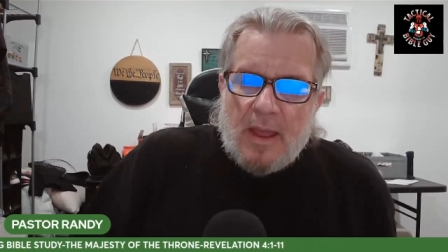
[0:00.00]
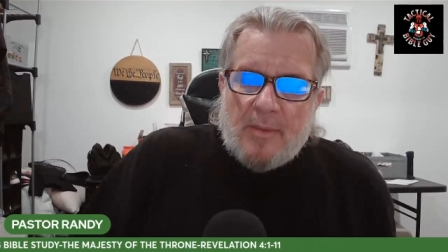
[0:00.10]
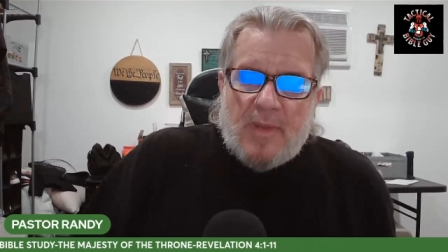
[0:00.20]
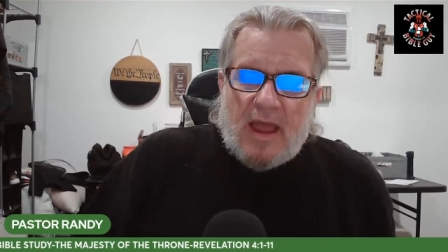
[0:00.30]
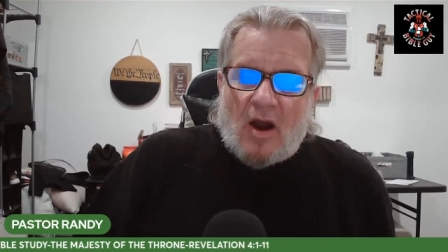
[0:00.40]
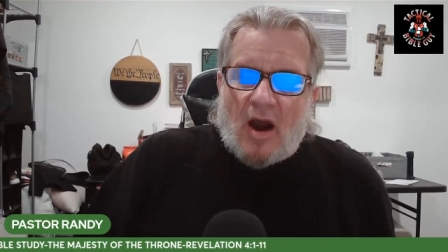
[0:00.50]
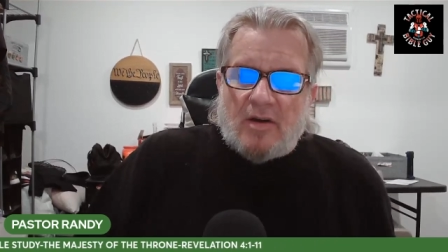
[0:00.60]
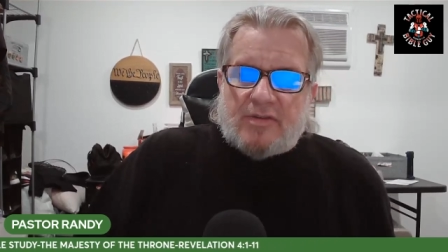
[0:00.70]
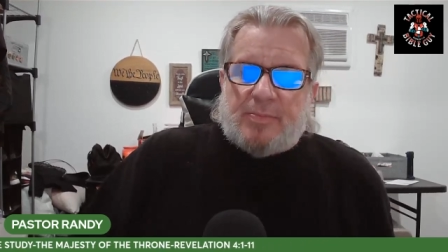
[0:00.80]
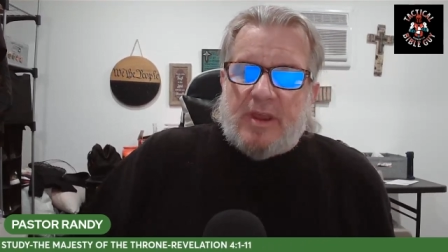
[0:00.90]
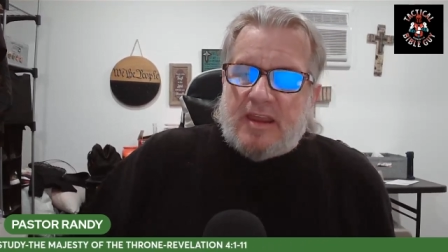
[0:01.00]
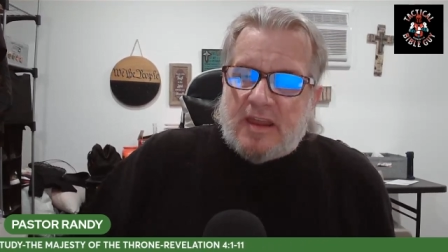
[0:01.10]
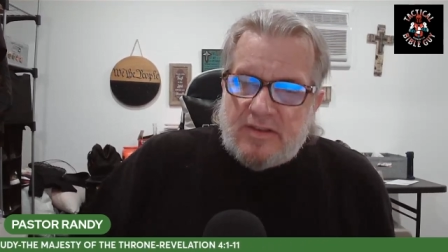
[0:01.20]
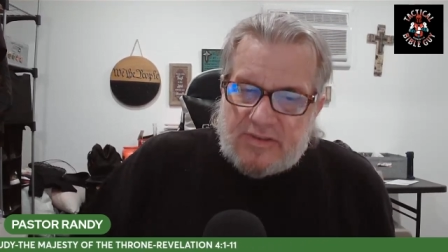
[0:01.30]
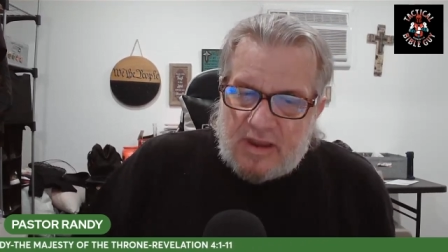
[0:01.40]
May our hearts be
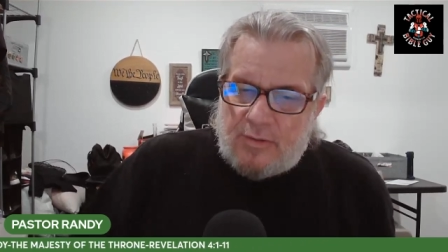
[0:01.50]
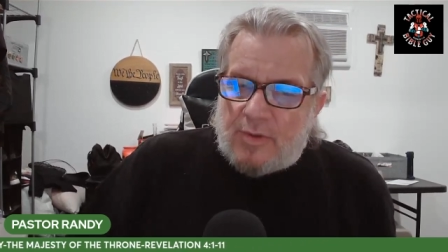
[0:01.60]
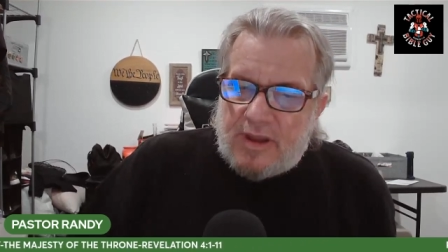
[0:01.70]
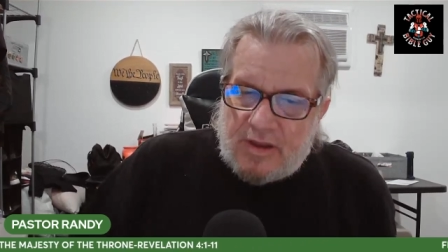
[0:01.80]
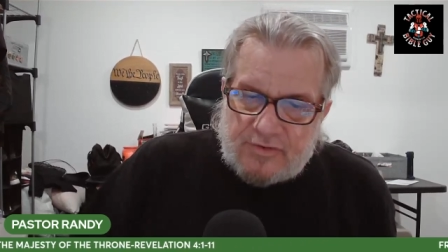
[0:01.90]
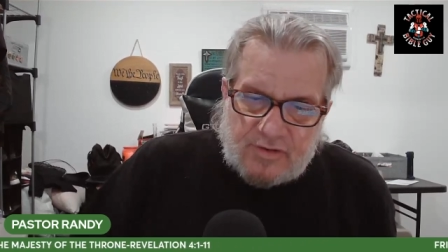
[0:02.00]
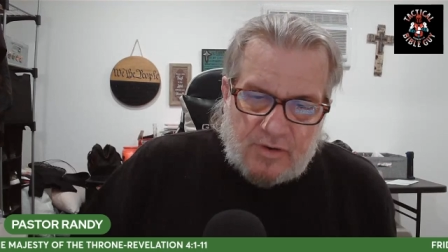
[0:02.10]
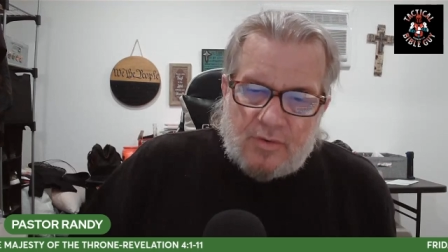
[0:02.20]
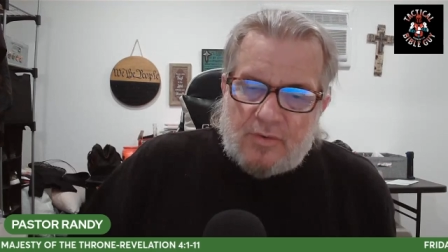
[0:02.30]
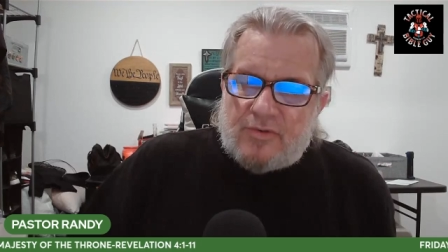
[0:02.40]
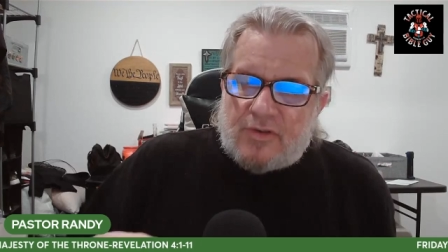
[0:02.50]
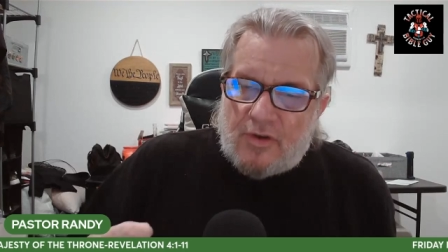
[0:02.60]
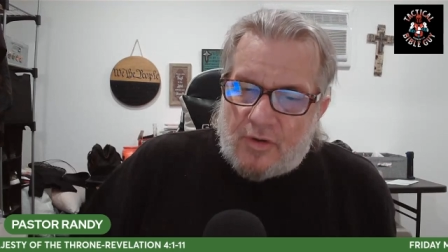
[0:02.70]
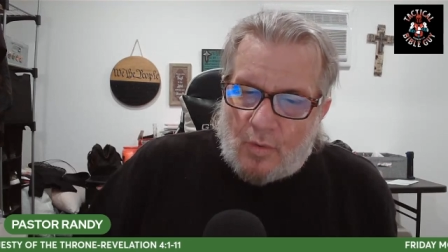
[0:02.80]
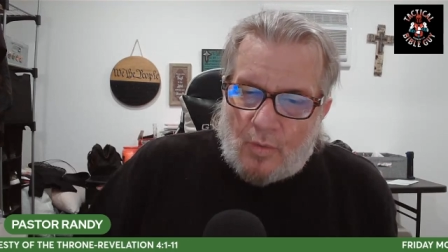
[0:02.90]
continually attuned to
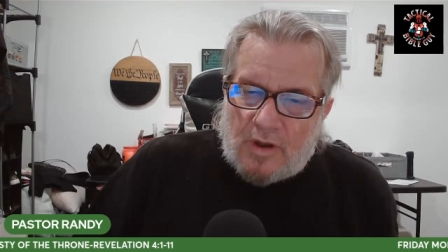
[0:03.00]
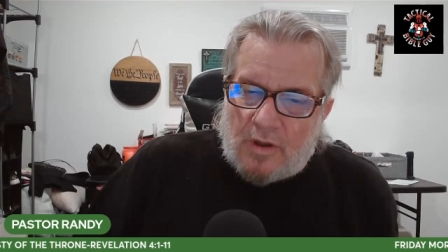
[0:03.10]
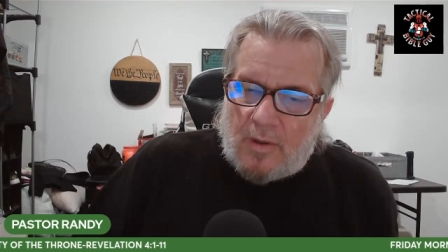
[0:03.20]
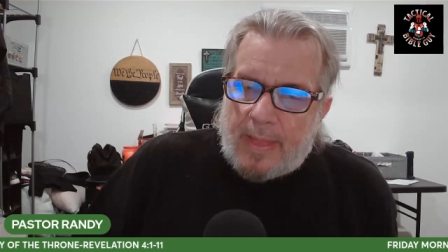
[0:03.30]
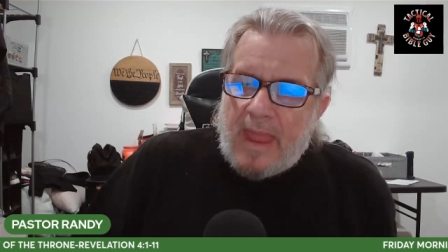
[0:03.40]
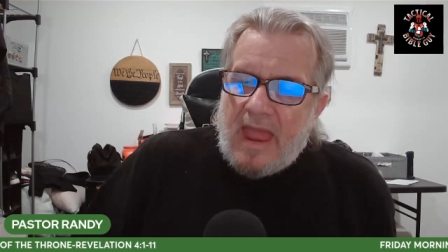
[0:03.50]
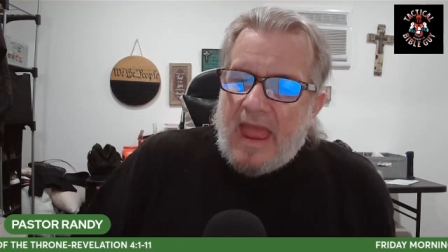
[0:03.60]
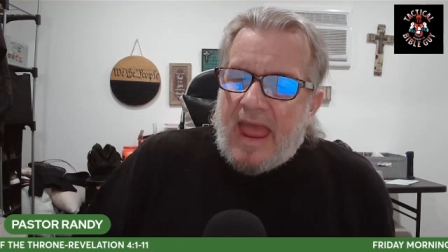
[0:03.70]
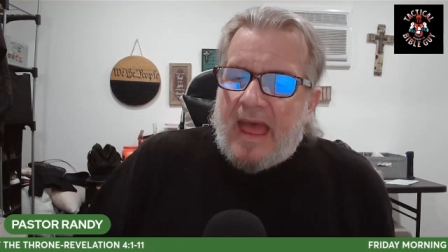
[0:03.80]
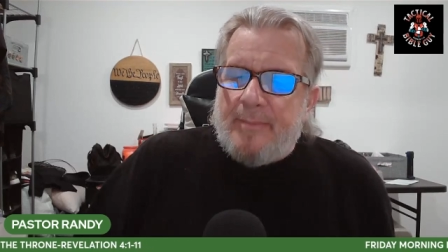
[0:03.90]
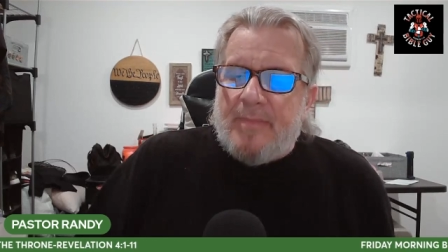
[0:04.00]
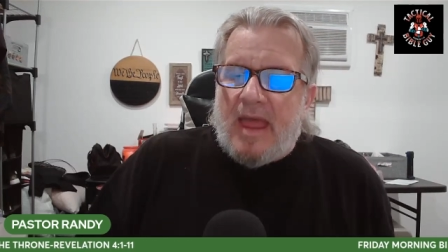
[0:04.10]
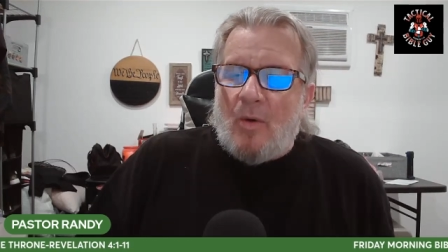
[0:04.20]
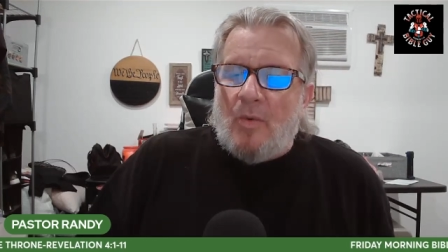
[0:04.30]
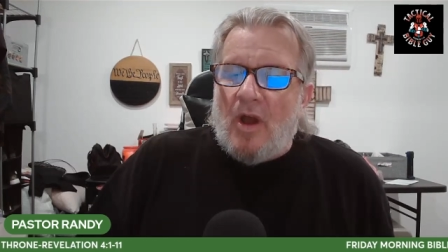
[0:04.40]
your will, and
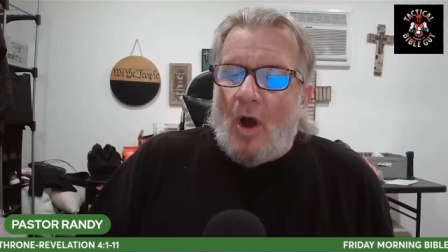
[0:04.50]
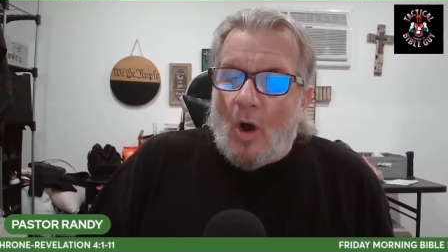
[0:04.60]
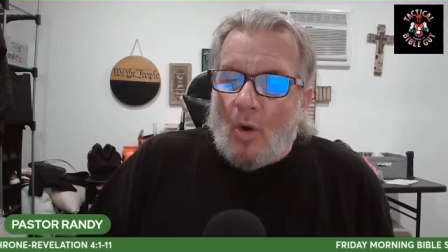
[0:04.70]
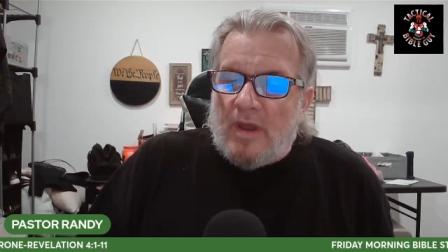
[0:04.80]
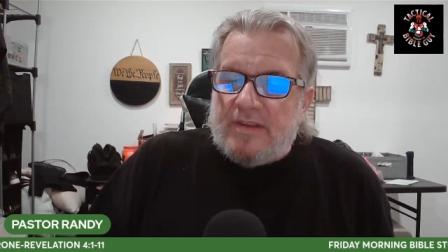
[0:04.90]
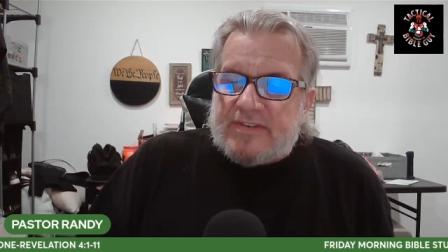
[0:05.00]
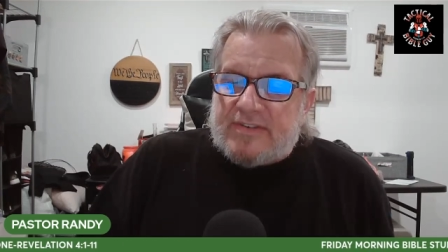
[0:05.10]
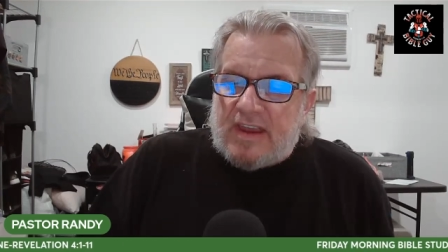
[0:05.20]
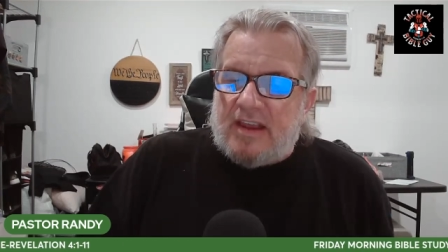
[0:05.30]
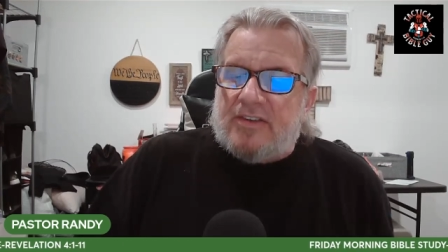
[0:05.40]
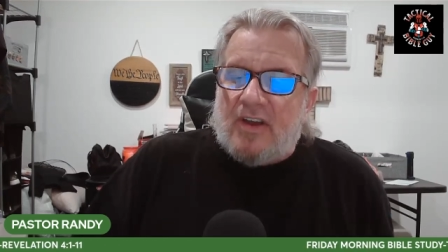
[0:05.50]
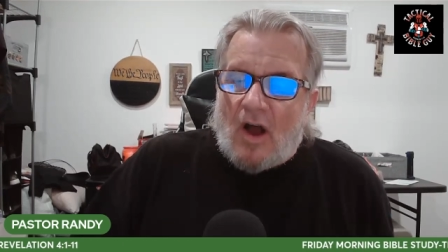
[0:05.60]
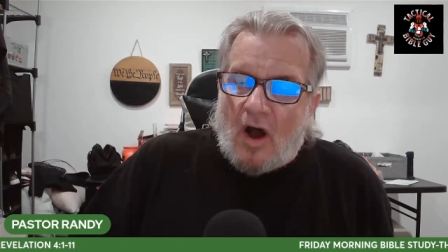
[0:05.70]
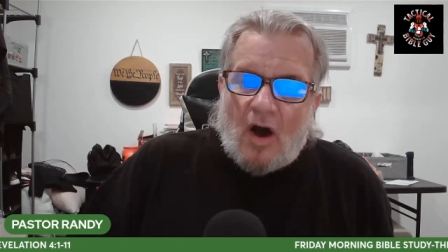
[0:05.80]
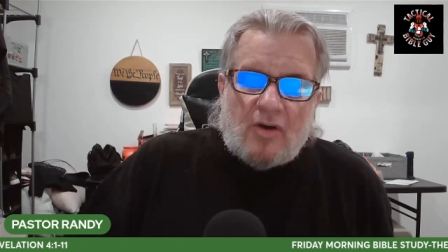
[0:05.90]
may we always seek to
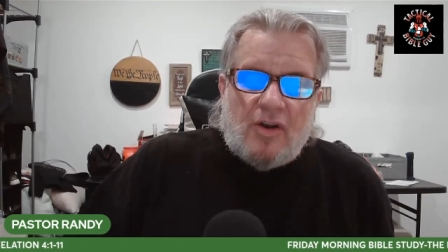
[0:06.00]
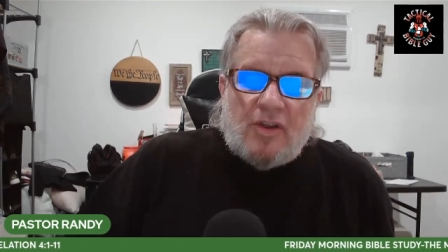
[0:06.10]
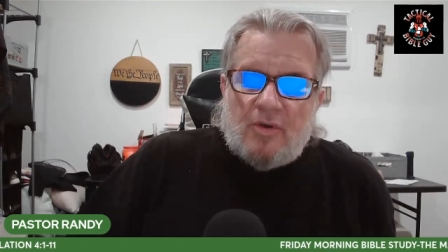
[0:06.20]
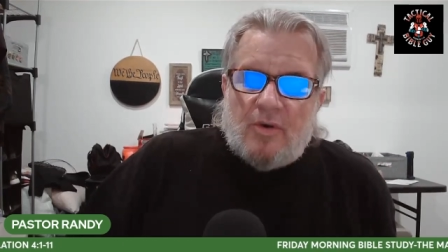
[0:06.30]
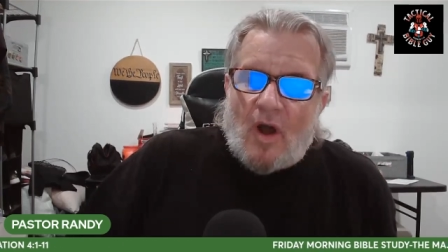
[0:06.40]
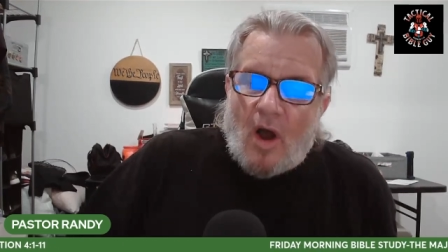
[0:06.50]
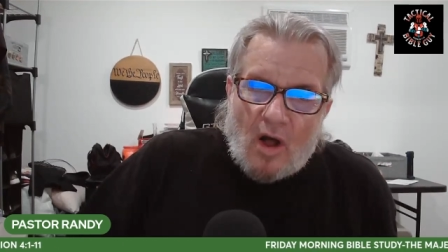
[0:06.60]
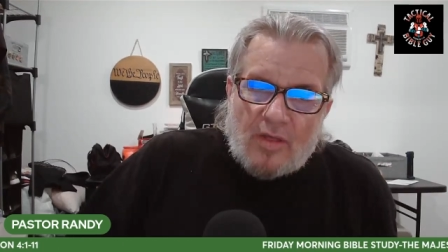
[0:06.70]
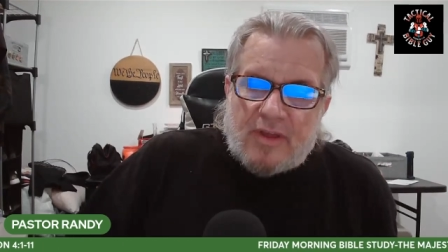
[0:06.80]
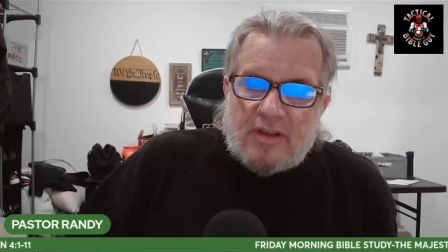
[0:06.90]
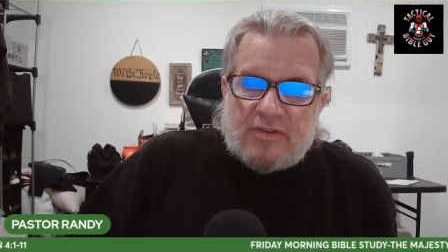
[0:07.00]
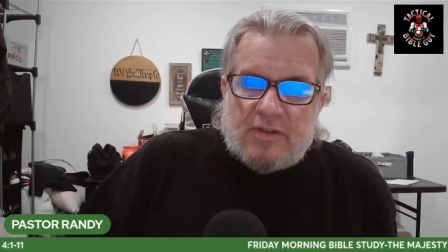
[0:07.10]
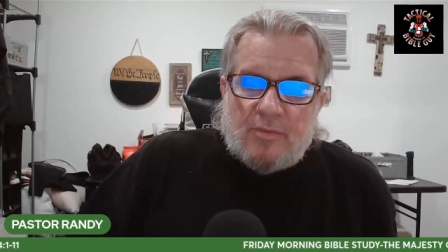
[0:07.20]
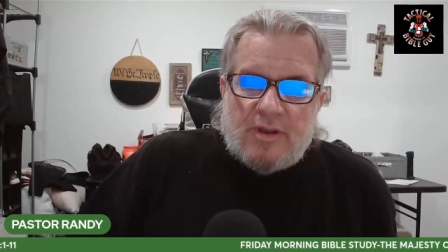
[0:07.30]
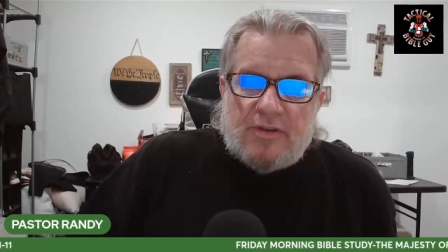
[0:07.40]
honor you in all things
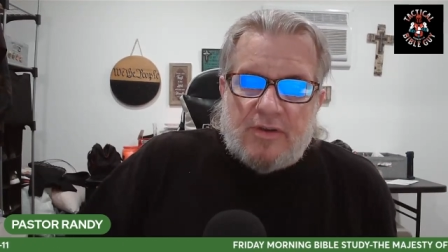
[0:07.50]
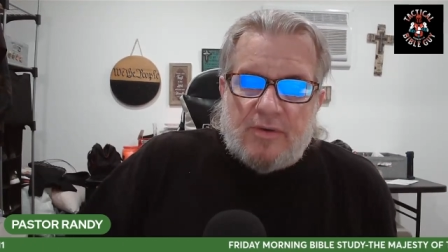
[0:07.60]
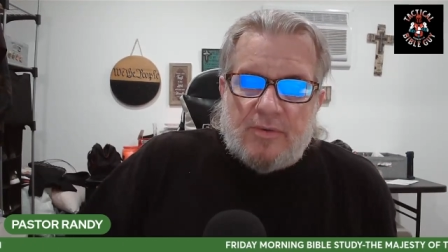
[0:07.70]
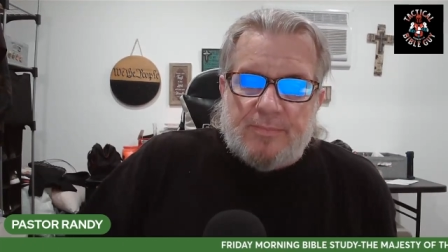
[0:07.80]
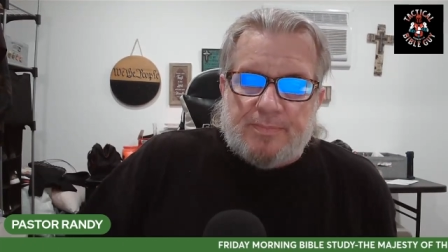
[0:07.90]
that we do.